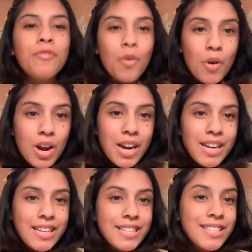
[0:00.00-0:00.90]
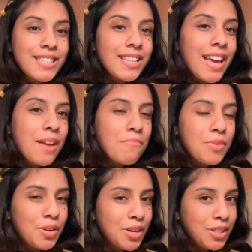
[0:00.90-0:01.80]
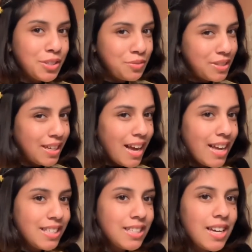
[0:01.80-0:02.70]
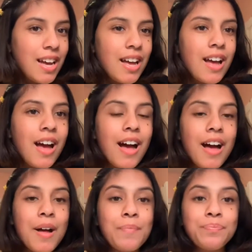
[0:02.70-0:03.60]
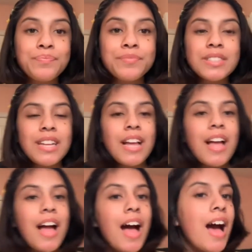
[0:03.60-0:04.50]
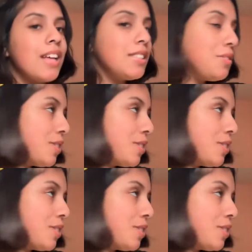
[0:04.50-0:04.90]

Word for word: four is a more unique idea um, as you